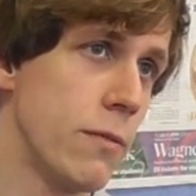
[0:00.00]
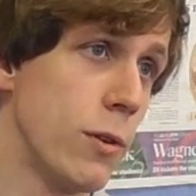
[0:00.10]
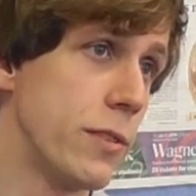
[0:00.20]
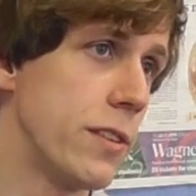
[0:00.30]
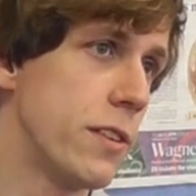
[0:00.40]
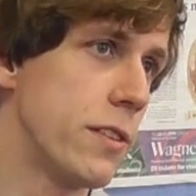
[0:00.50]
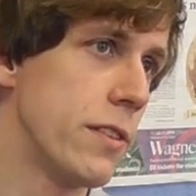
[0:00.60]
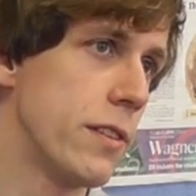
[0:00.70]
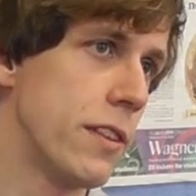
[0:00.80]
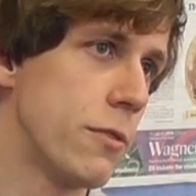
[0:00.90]

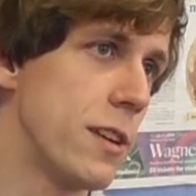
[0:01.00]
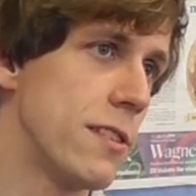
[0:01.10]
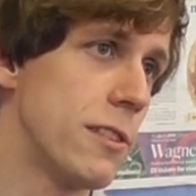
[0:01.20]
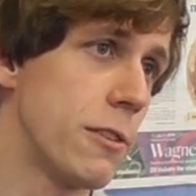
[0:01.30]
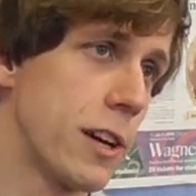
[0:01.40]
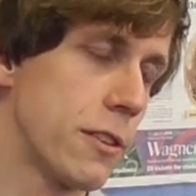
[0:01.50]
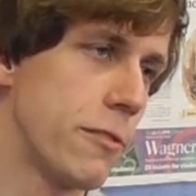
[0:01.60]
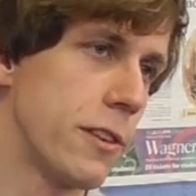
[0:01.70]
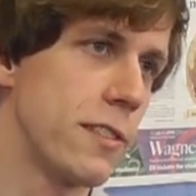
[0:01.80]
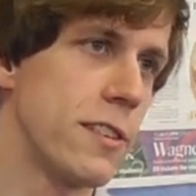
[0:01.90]
volunteered as a regional director
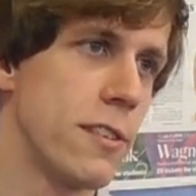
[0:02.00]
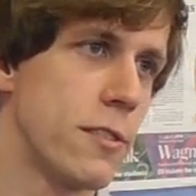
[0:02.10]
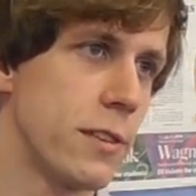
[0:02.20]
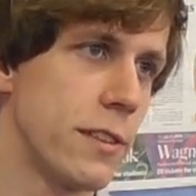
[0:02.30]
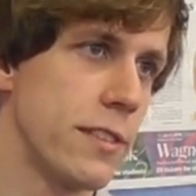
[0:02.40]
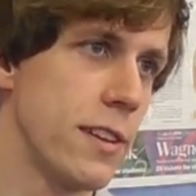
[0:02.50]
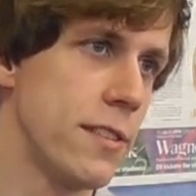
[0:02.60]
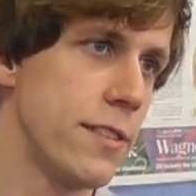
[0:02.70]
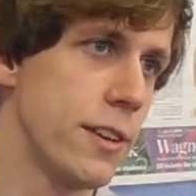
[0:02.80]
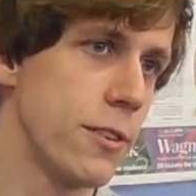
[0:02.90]
for an exchange
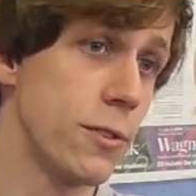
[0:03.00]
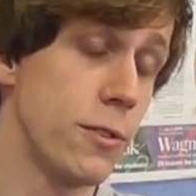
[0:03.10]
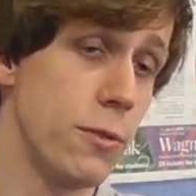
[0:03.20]
organisation. I got to